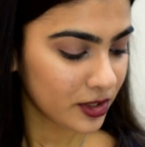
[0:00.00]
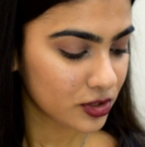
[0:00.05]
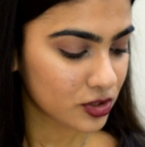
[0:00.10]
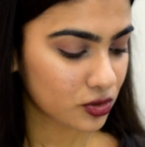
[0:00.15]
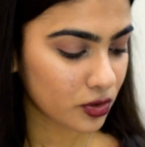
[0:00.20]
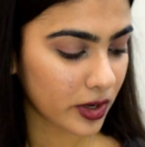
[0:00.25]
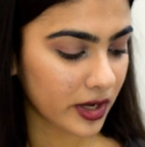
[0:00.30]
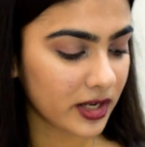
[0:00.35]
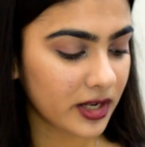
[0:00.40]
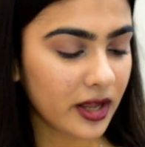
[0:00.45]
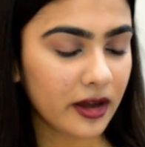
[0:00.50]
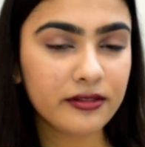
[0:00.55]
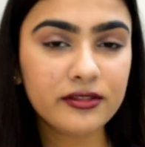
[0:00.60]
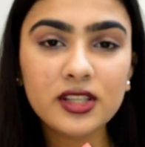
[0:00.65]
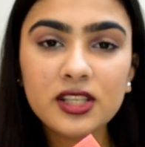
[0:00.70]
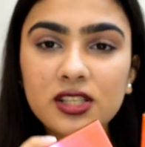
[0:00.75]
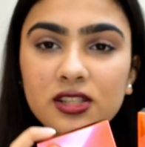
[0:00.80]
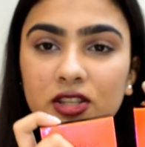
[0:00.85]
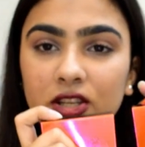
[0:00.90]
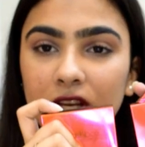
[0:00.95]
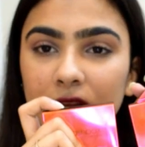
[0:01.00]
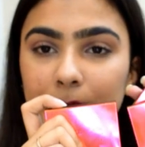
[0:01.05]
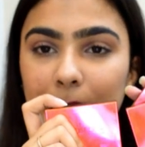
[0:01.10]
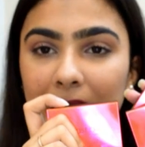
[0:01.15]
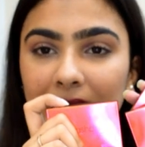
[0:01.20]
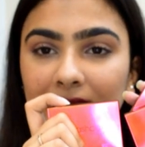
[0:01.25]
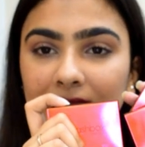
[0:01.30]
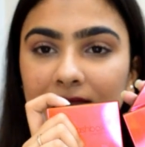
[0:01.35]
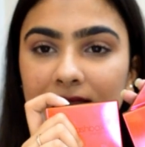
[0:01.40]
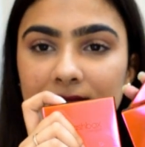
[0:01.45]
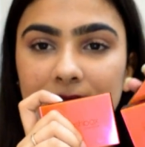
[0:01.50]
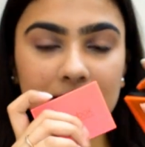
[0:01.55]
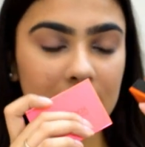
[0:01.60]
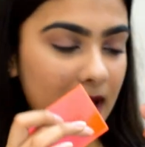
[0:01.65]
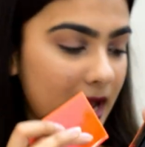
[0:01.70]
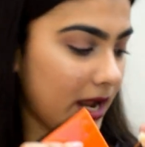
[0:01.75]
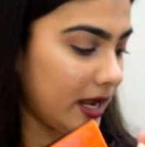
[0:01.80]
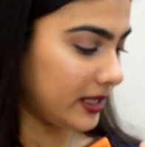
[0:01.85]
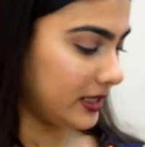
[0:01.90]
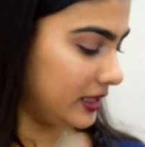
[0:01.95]
So I love these three palettes
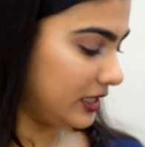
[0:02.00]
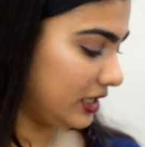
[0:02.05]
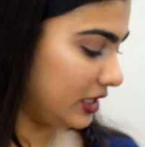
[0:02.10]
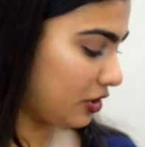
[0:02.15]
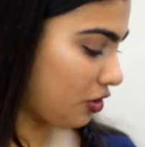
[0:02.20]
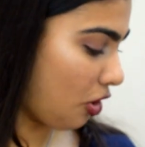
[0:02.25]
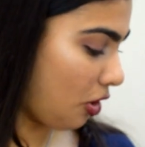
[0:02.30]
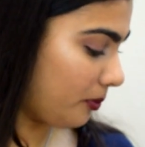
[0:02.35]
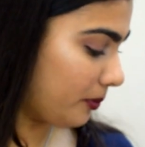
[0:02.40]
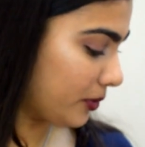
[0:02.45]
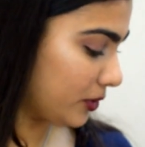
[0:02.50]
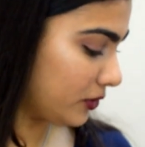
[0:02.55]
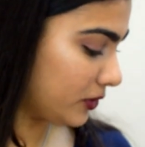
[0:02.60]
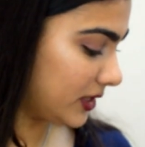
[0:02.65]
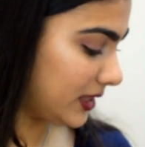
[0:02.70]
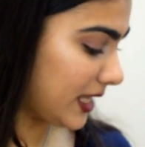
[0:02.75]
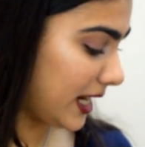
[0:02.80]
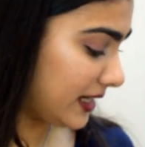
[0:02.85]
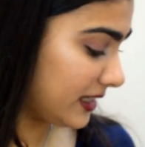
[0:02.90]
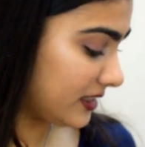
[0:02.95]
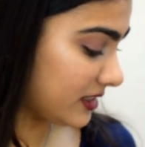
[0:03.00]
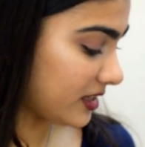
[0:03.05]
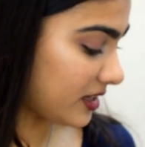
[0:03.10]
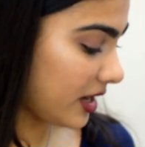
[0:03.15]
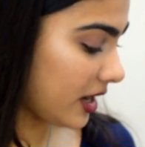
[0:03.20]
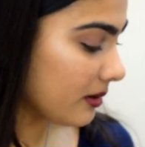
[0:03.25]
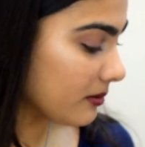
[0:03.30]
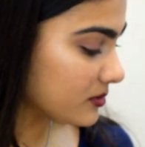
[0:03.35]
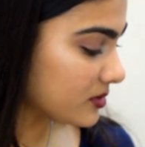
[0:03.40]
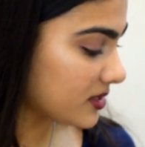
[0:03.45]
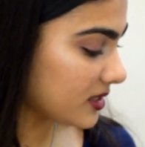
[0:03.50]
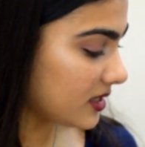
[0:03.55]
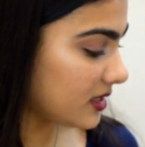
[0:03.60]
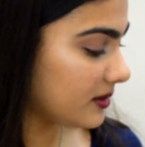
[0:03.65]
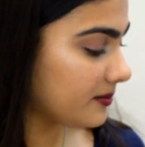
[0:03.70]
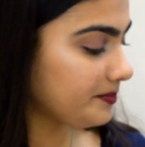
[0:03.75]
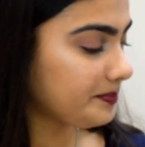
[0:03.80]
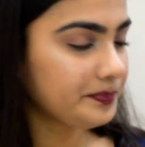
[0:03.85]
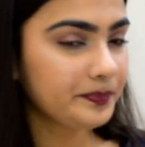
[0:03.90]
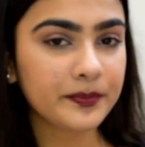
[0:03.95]
and the component that it comes
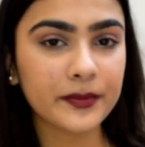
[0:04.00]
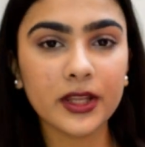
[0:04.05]
in.